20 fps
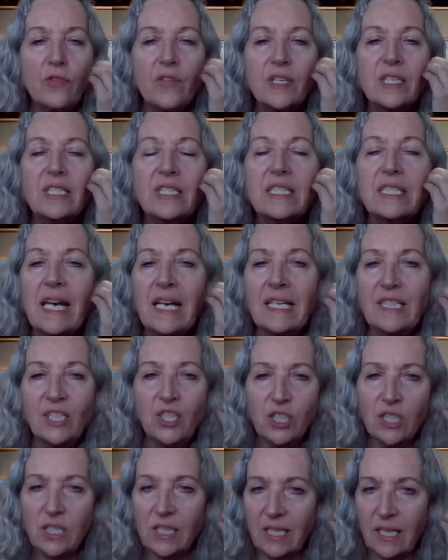this
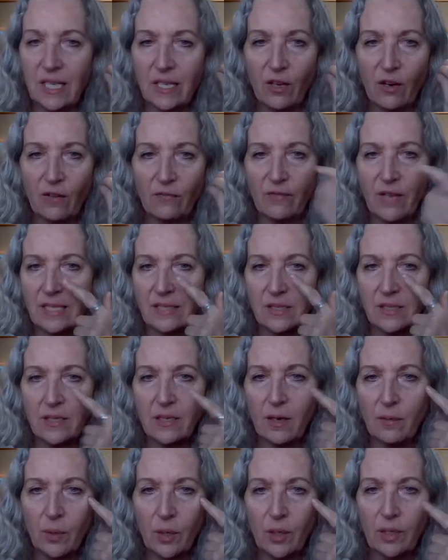tension in our face, in
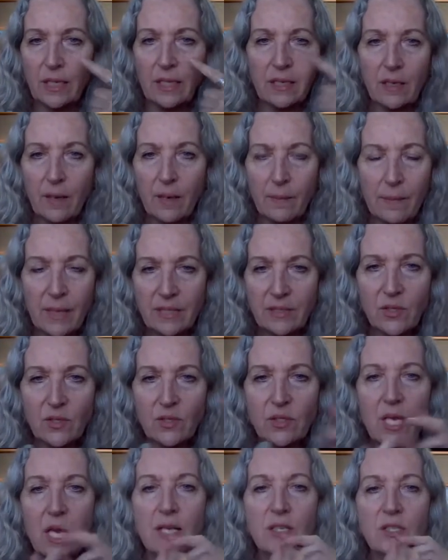our body, in our muscles.
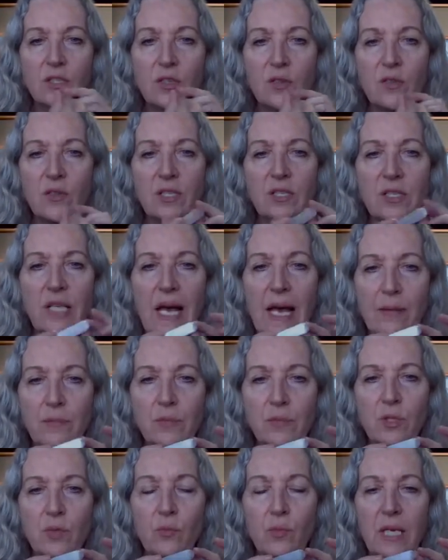So this
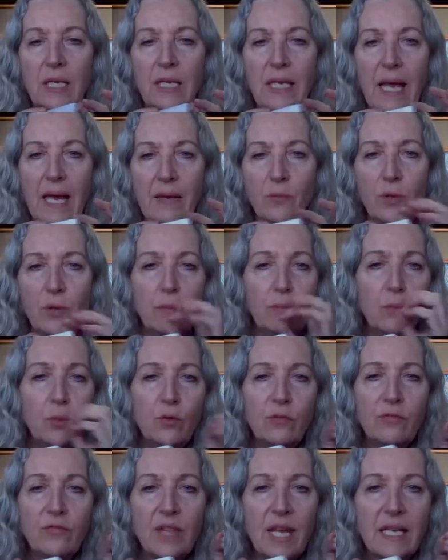helps
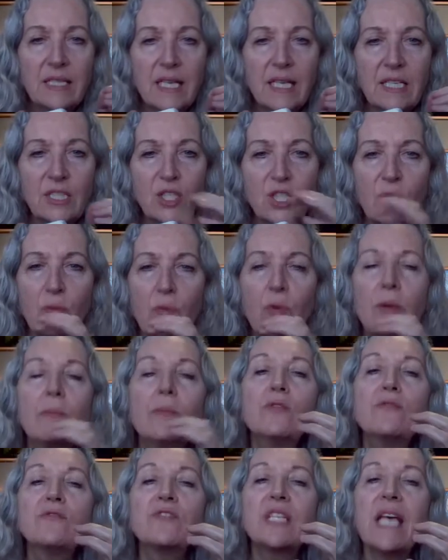remove that tension. It
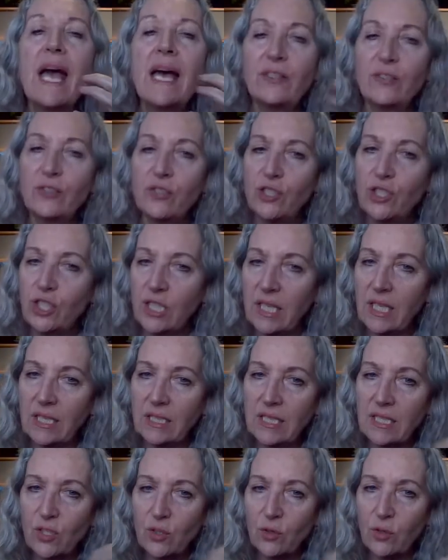removes energy,
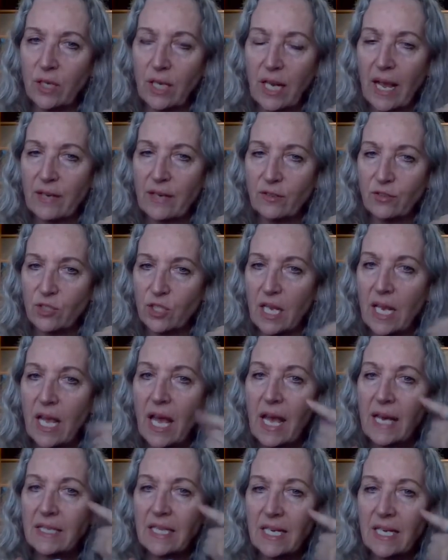discordant energy.
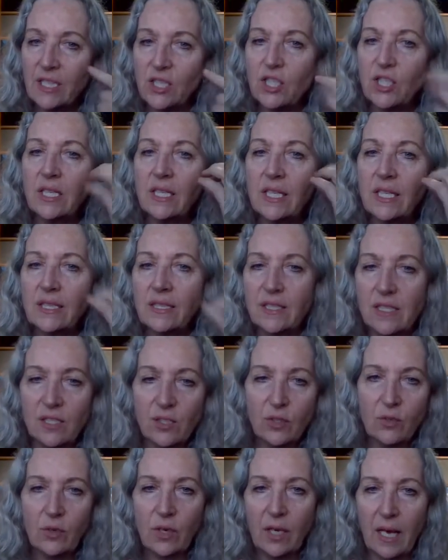Tension is
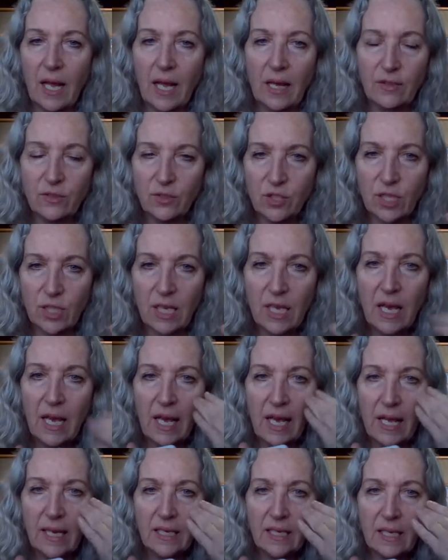discordant energy,
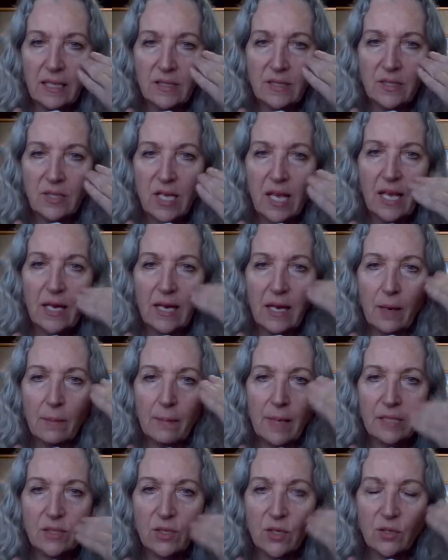and it can sit in our
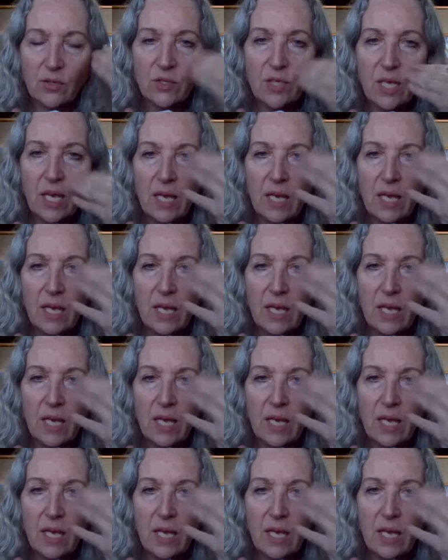muscles,